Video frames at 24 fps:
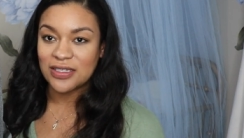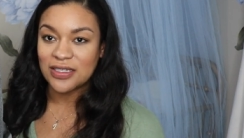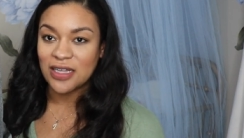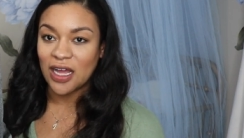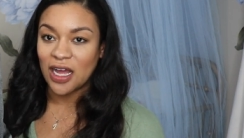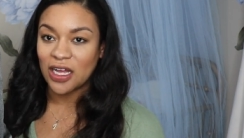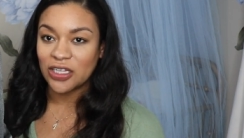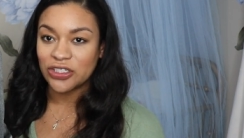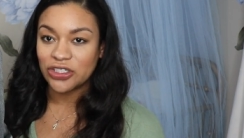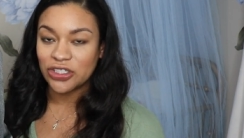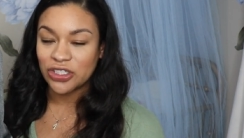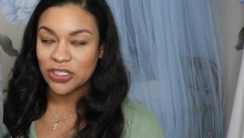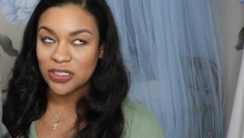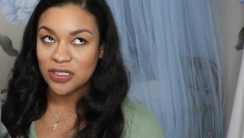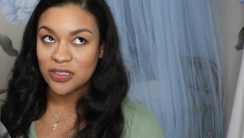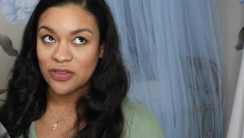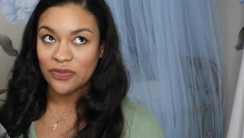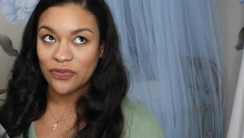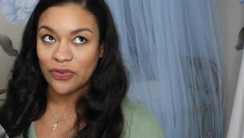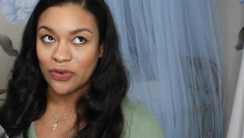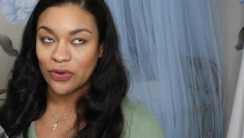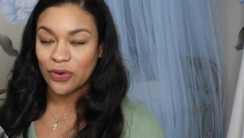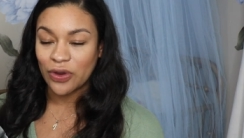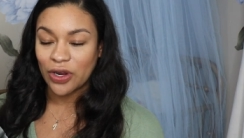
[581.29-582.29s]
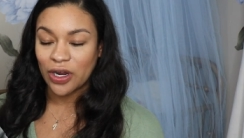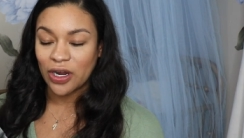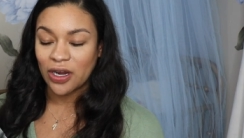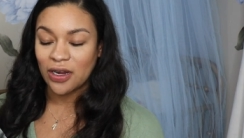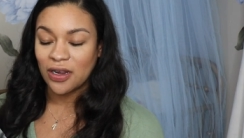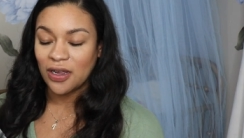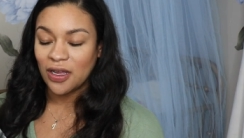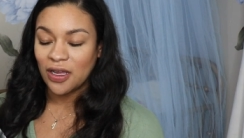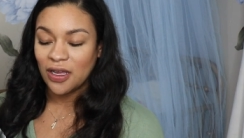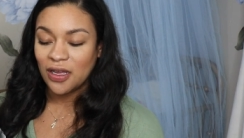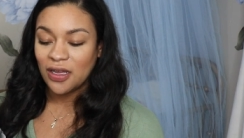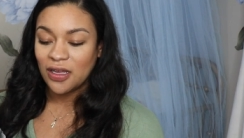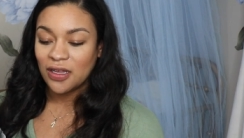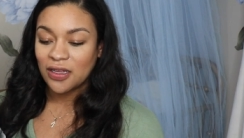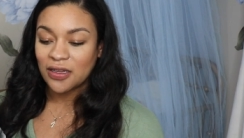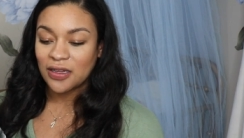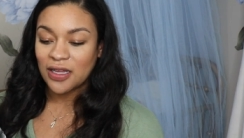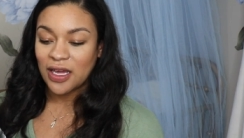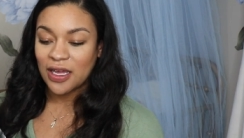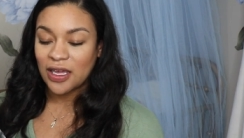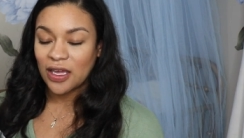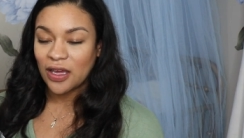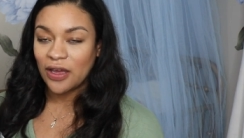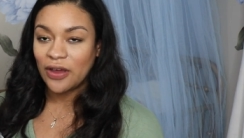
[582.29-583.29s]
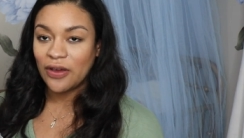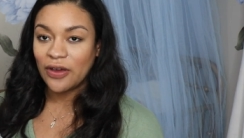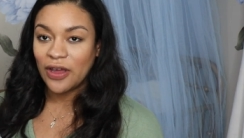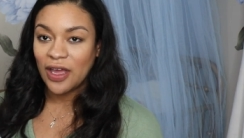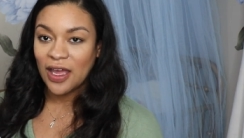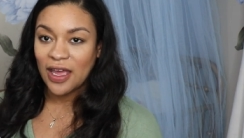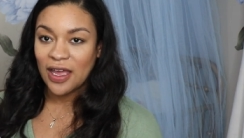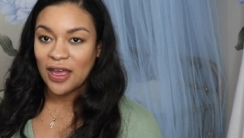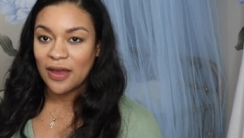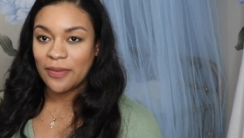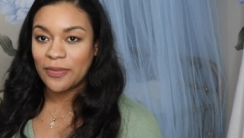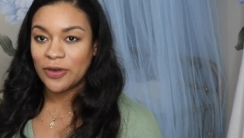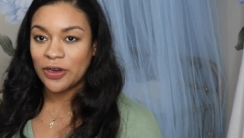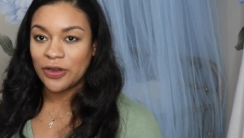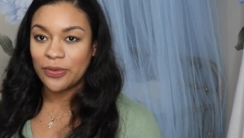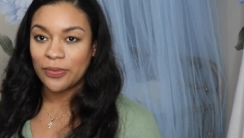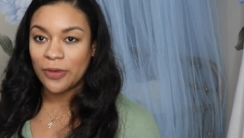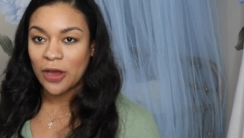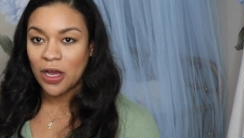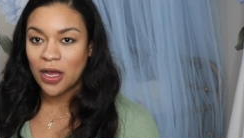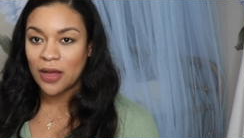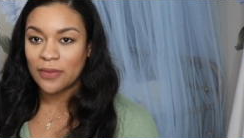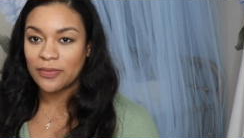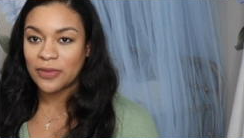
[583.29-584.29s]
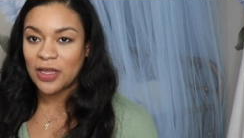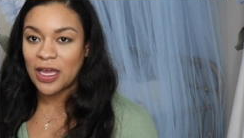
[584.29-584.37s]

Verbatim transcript: not just for like, oh, hey, I'm a new mom.